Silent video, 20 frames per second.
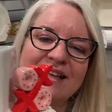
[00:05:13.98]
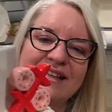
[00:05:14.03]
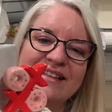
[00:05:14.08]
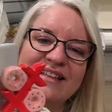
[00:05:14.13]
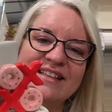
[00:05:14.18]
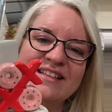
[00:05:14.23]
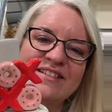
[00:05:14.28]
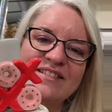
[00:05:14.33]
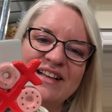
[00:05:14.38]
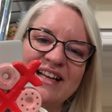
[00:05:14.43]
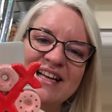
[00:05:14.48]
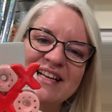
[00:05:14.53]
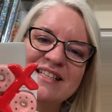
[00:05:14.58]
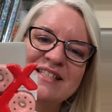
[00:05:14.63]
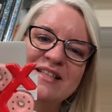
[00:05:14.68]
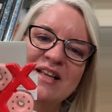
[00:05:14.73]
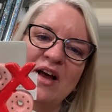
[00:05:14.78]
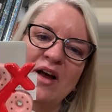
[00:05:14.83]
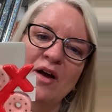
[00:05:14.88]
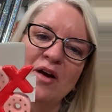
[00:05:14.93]
the little
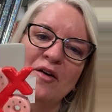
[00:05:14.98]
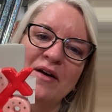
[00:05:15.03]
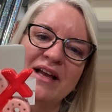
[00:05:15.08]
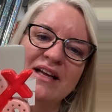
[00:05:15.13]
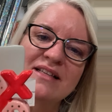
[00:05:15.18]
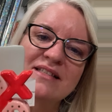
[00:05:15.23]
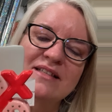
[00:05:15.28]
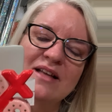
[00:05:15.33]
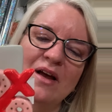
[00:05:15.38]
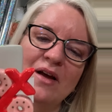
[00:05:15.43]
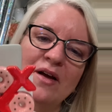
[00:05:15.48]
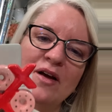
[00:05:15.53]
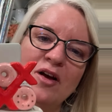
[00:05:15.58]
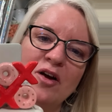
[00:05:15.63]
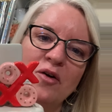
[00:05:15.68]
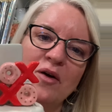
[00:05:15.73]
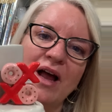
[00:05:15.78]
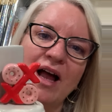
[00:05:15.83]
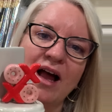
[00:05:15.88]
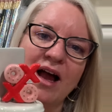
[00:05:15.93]

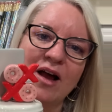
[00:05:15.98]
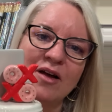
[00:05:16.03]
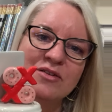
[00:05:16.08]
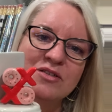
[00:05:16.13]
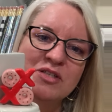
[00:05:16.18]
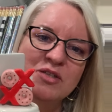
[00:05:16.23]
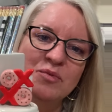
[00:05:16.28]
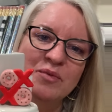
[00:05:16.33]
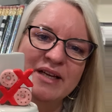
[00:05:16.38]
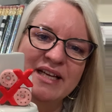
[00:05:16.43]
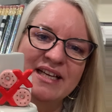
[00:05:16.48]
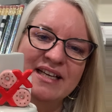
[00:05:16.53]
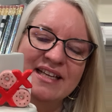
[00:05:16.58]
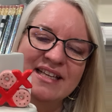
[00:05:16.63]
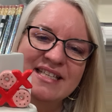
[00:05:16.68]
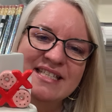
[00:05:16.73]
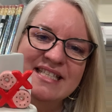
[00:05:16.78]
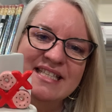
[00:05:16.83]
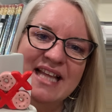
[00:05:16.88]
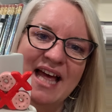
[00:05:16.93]
XOXO. How sweet
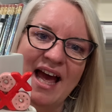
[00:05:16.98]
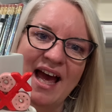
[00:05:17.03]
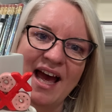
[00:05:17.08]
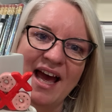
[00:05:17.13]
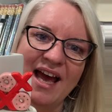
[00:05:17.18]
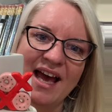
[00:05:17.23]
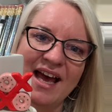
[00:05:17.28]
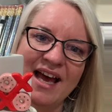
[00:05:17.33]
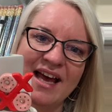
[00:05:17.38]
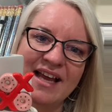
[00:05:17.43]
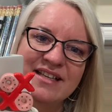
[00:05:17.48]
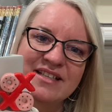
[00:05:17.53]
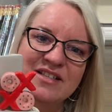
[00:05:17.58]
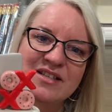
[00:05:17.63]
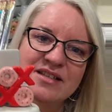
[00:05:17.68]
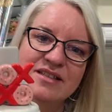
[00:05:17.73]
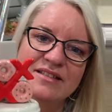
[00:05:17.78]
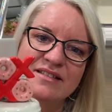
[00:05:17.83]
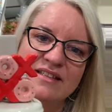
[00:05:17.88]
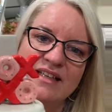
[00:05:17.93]
is that?
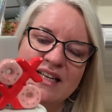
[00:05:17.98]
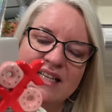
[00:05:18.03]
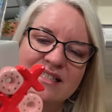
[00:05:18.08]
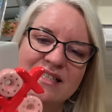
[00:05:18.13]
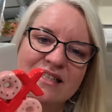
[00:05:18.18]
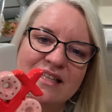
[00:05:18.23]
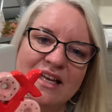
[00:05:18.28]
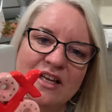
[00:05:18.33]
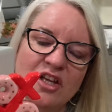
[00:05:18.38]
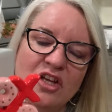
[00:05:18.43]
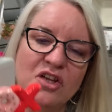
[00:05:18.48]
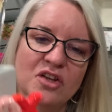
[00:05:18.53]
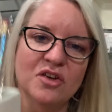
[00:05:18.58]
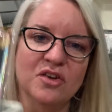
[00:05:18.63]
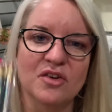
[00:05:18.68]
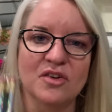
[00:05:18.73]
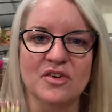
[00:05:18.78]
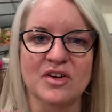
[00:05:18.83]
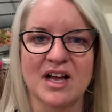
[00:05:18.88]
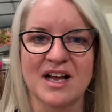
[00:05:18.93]
Isn't that
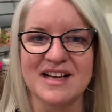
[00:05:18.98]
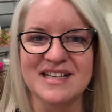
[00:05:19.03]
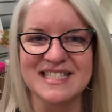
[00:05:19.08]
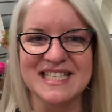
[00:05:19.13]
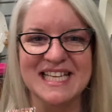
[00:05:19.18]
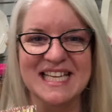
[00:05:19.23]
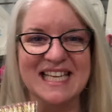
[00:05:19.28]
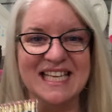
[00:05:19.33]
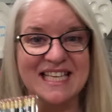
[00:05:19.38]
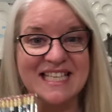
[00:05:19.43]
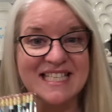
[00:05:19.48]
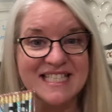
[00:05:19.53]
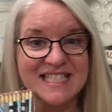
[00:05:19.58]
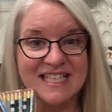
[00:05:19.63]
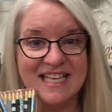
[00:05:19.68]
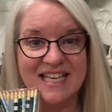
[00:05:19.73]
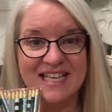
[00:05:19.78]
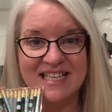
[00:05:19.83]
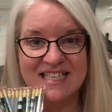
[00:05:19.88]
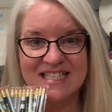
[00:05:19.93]
cute? Hugs and
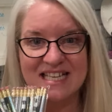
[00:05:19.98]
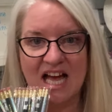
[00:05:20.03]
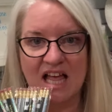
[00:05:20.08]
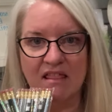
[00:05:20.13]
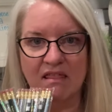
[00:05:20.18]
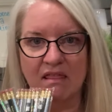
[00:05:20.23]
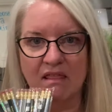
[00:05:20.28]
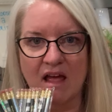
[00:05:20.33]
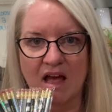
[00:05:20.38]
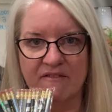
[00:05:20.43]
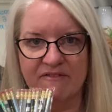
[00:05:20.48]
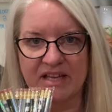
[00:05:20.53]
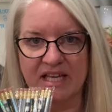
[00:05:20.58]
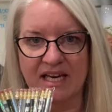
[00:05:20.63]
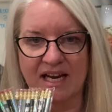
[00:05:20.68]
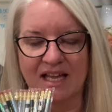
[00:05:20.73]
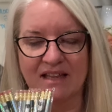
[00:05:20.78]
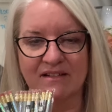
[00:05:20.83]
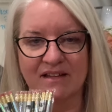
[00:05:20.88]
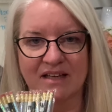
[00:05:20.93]
kisses. I love it.
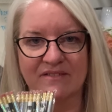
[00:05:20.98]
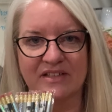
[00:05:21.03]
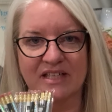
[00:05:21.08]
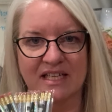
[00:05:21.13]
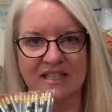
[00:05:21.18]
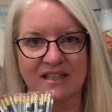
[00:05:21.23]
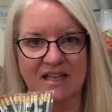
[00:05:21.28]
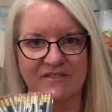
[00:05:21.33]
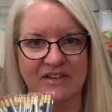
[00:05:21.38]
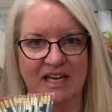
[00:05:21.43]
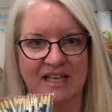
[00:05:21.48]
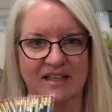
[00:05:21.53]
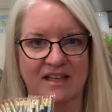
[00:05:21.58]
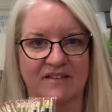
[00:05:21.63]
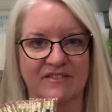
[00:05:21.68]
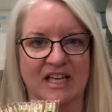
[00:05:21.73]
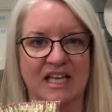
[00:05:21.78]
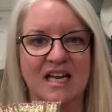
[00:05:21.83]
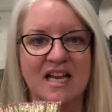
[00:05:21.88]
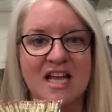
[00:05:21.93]
I love it. I love it. I
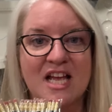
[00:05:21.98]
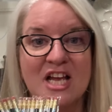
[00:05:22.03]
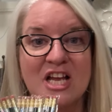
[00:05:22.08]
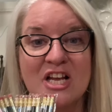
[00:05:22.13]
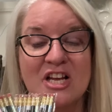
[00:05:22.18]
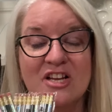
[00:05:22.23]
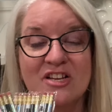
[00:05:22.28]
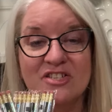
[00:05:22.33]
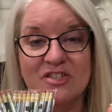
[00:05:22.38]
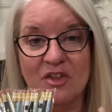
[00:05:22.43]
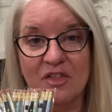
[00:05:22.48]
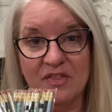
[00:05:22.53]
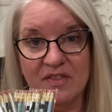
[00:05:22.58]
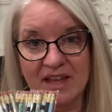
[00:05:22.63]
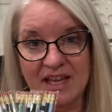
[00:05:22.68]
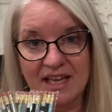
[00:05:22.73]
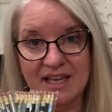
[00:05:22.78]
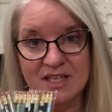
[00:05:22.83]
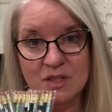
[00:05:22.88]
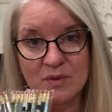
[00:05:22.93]
love it. So
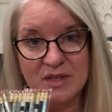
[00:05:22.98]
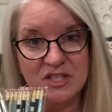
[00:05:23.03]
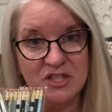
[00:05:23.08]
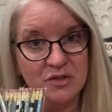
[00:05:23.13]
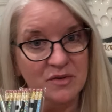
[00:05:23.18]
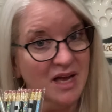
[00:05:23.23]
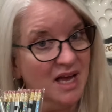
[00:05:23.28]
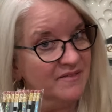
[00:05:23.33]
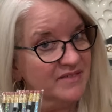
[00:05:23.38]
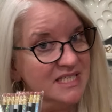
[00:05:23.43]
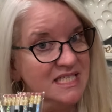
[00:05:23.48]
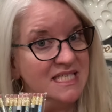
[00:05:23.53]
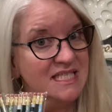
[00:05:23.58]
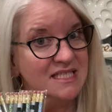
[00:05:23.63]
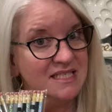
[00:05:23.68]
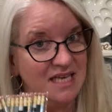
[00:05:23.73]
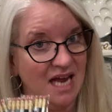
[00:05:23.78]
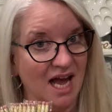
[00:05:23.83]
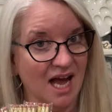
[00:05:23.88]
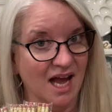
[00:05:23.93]
these we do have in
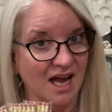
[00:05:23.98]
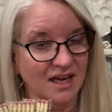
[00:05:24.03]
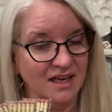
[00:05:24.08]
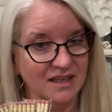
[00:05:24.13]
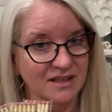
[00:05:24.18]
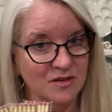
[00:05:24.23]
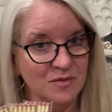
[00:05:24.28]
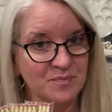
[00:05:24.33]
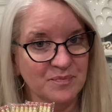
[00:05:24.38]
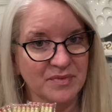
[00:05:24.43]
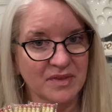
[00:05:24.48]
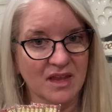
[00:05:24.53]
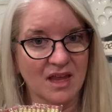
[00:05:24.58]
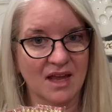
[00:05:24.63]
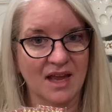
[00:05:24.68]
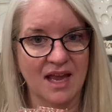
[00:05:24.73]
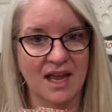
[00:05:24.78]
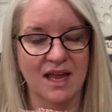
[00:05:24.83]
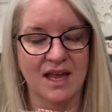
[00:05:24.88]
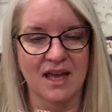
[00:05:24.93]
stock
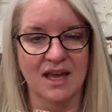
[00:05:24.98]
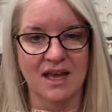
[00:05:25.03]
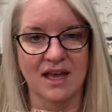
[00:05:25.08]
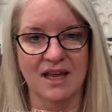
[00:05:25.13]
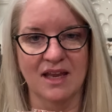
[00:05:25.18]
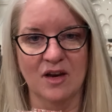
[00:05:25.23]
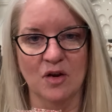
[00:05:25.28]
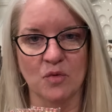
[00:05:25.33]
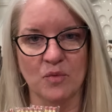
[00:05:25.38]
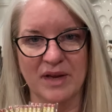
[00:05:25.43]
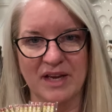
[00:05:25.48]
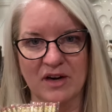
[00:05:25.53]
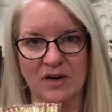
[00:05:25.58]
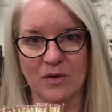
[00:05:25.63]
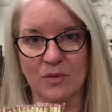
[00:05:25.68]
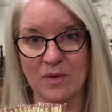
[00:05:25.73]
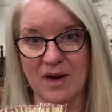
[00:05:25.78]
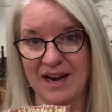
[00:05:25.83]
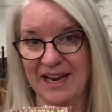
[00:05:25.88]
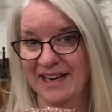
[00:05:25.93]
and we
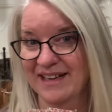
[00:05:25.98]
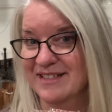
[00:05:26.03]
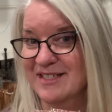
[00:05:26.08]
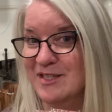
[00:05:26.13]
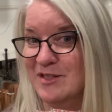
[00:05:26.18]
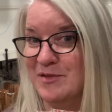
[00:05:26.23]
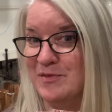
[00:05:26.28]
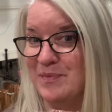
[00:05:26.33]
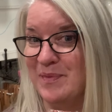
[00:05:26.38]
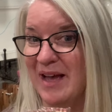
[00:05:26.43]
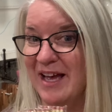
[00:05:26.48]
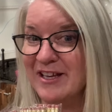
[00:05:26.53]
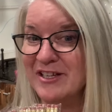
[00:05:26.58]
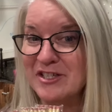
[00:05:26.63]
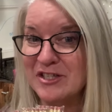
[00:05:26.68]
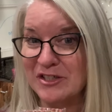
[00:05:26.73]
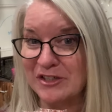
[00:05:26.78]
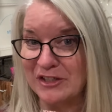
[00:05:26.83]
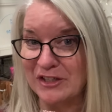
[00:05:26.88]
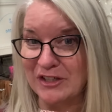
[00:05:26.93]
are running a
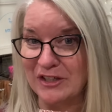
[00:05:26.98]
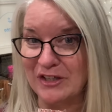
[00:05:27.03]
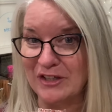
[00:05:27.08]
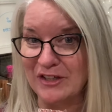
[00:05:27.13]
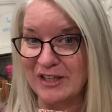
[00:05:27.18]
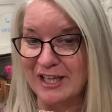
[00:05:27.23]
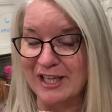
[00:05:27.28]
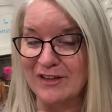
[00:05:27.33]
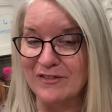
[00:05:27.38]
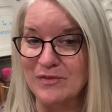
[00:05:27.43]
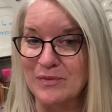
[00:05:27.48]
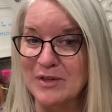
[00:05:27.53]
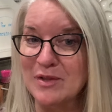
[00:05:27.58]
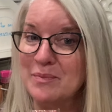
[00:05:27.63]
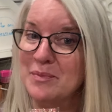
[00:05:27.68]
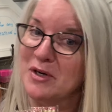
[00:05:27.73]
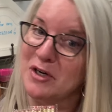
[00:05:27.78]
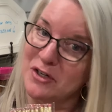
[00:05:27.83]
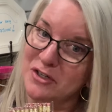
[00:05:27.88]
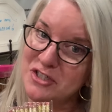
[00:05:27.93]
special gift
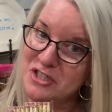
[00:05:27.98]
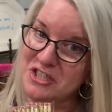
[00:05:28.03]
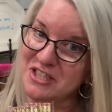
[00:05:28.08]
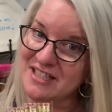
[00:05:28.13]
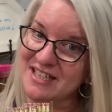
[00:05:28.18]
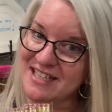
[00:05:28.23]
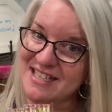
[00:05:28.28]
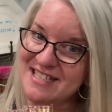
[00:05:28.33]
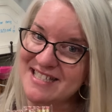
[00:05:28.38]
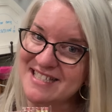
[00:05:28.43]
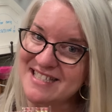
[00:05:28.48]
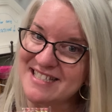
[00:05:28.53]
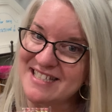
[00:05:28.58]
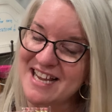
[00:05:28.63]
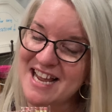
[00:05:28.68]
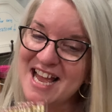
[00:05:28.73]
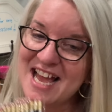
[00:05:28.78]
with purchase